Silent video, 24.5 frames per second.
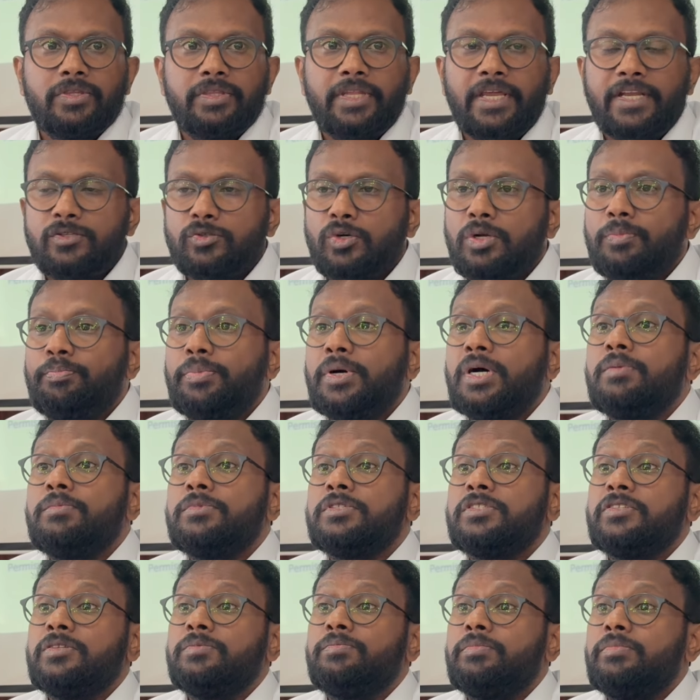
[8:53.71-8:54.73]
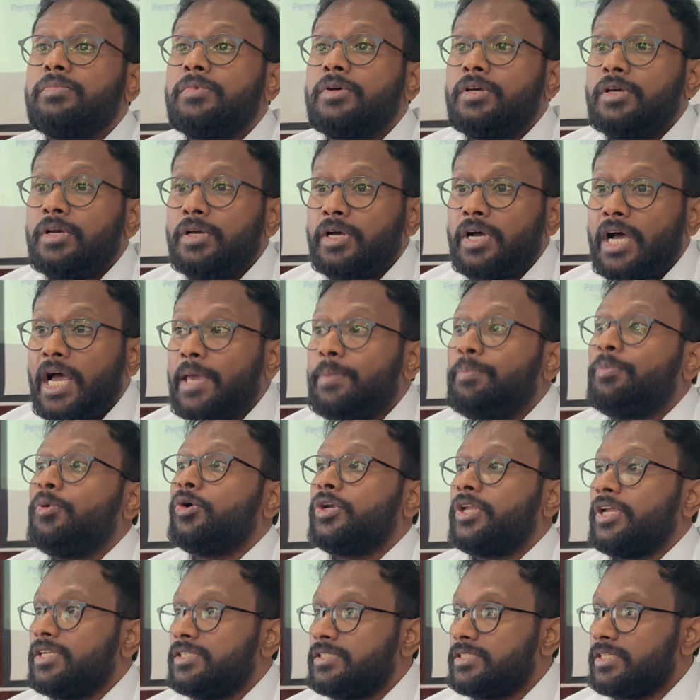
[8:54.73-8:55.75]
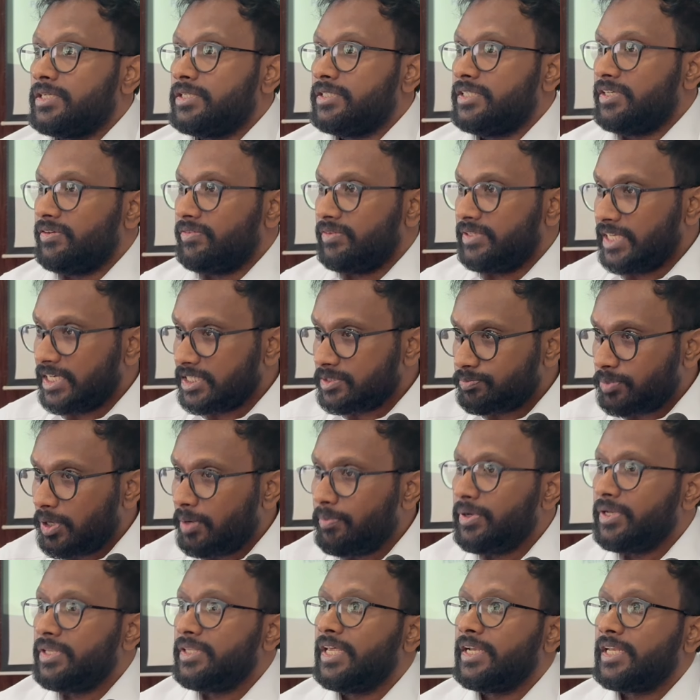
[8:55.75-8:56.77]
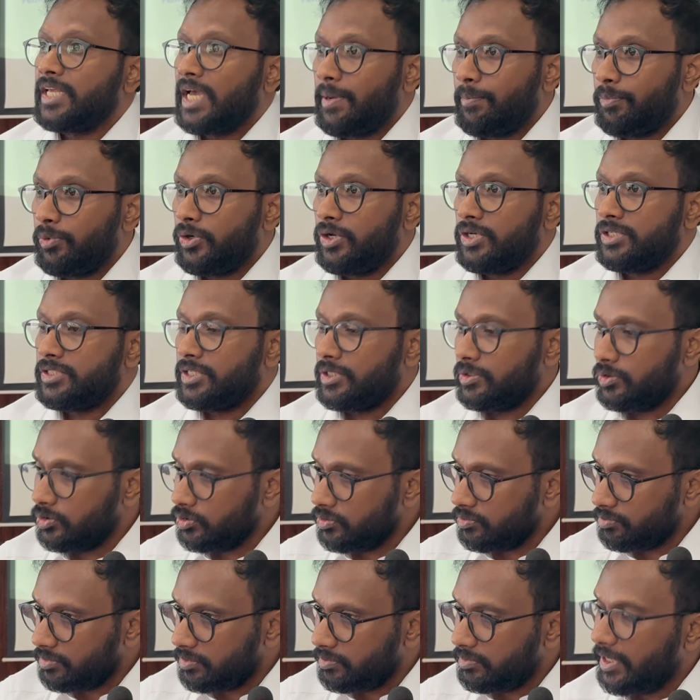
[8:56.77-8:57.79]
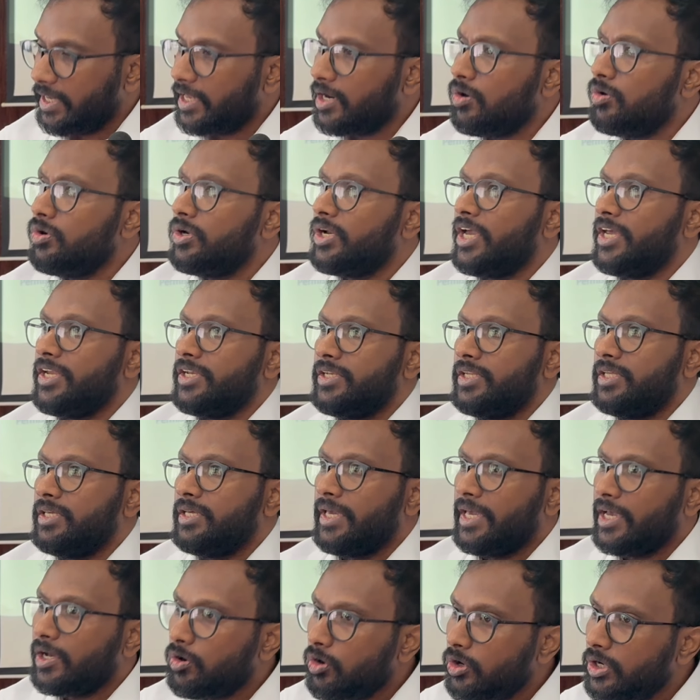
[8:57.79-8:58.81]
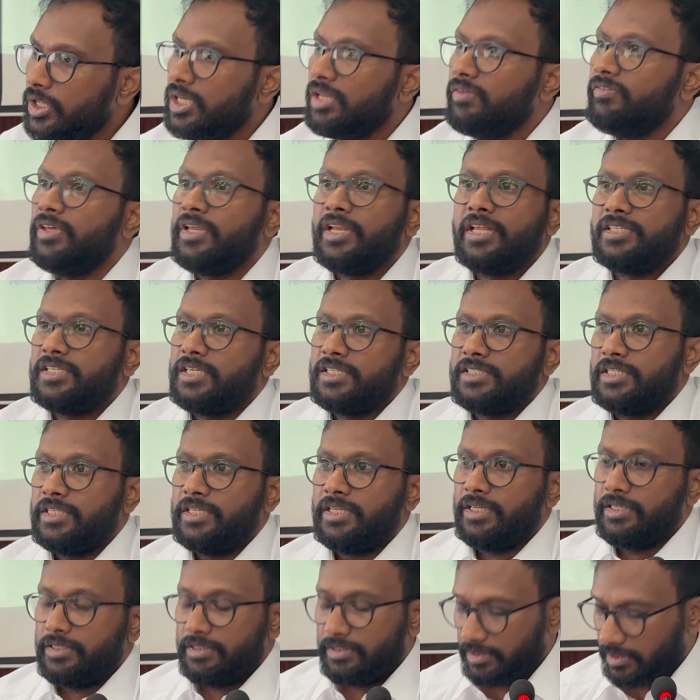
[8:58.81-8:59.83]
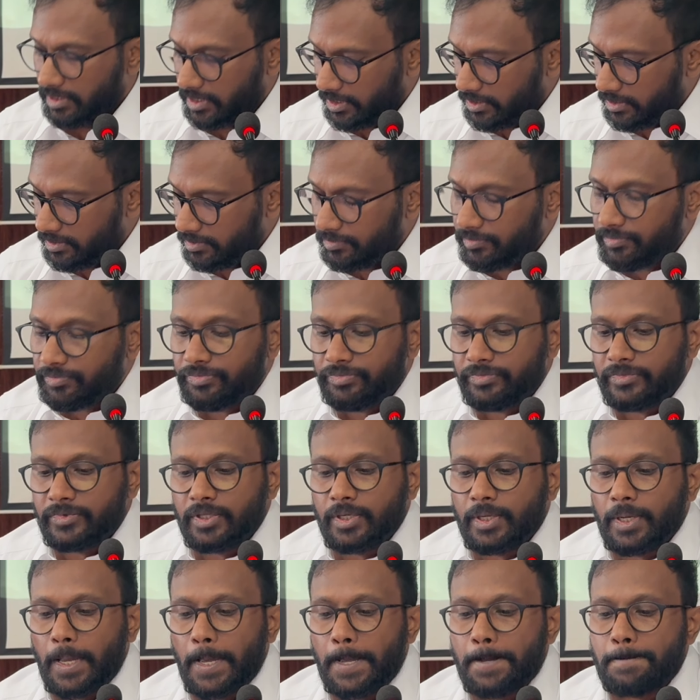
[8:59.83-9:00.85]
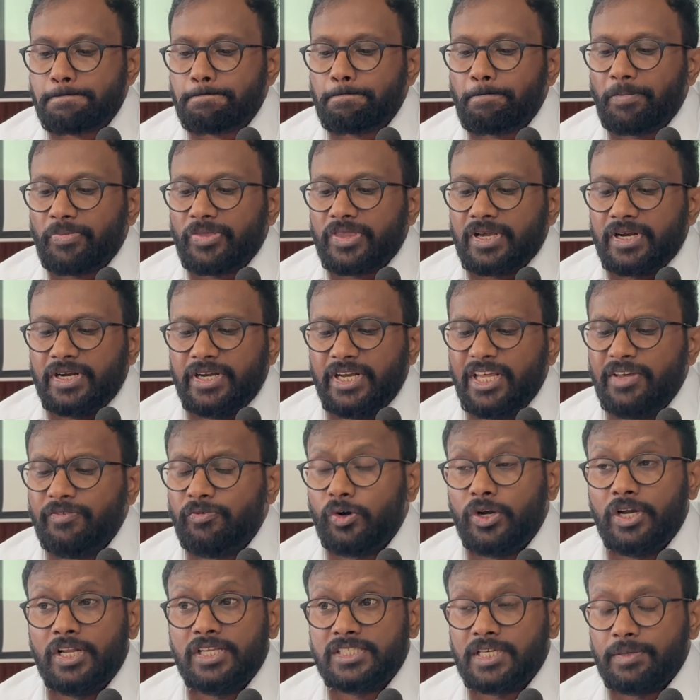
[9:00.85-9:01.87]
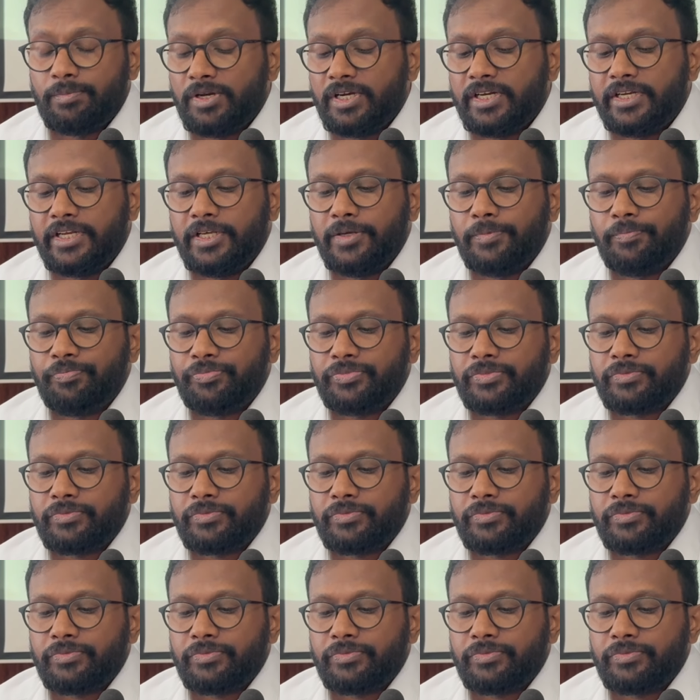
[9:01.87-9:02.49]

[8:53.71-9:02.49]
That's what permissive hypotension. We just permit that hypotension to around 90. Accordingly, we resuscitate. Right? D for disability,